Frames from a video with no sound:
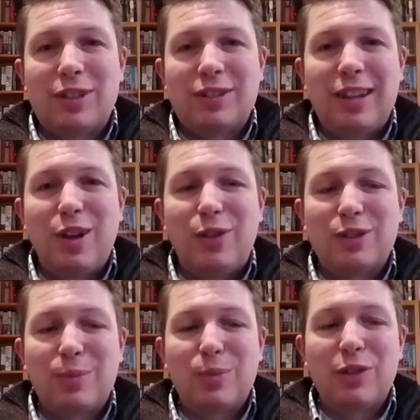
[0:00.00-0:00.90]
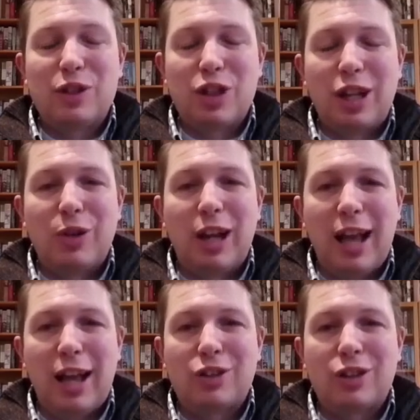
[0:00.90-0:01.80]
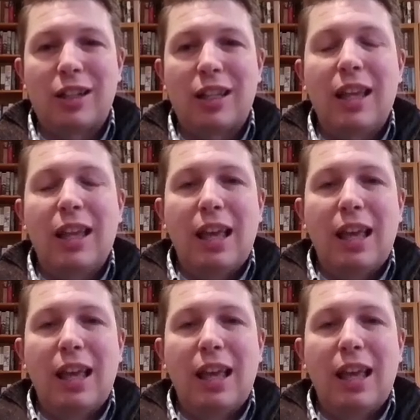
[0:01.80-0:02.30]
set off somewhat of a chain reaction.